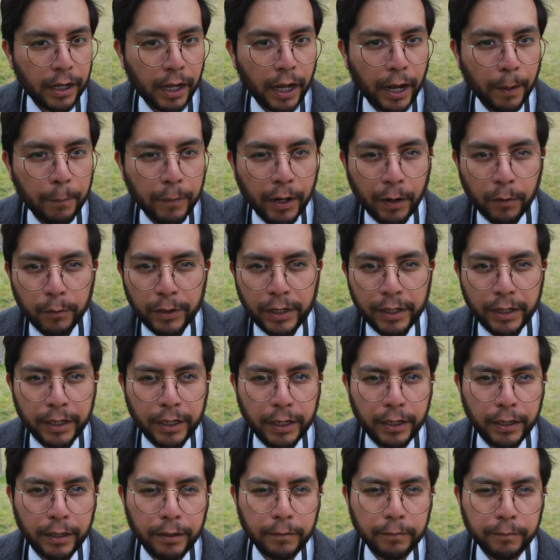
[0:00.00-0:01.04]
I'm not
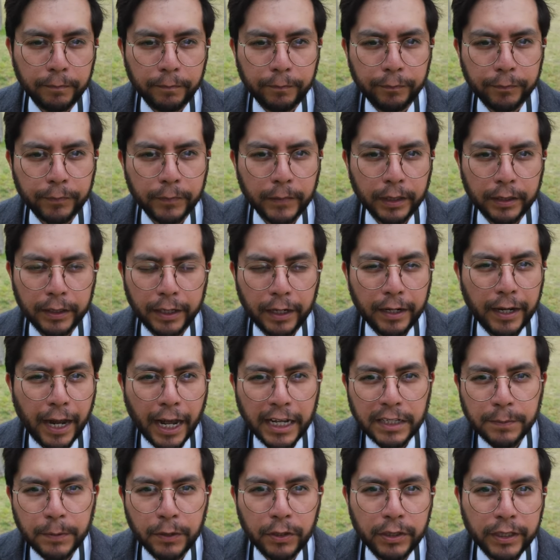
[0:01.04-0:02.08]
really they didn't
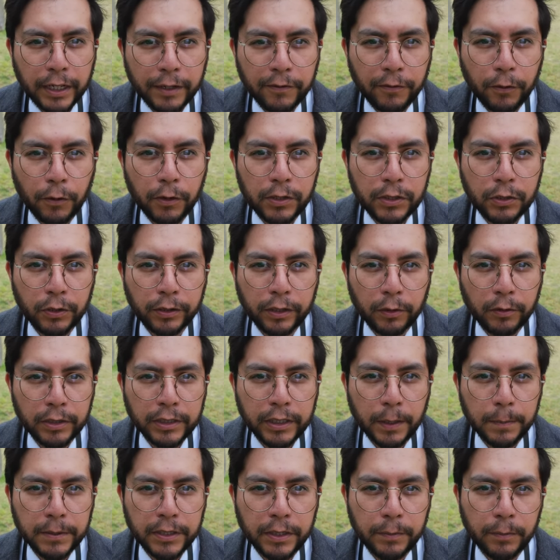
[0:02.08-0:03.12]
ask me to take photos during the
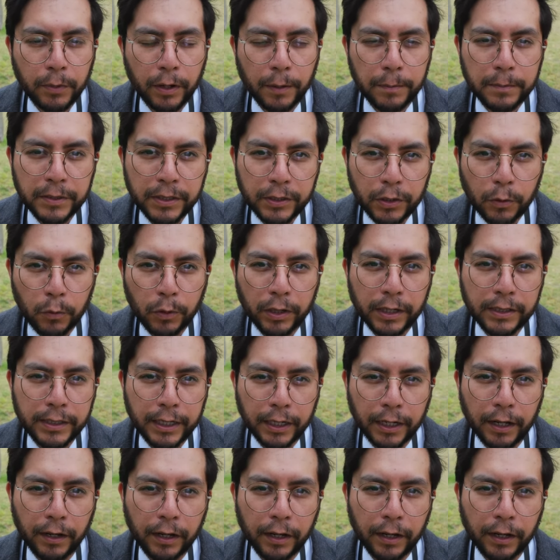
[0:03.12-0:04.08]
reception, but I still want to take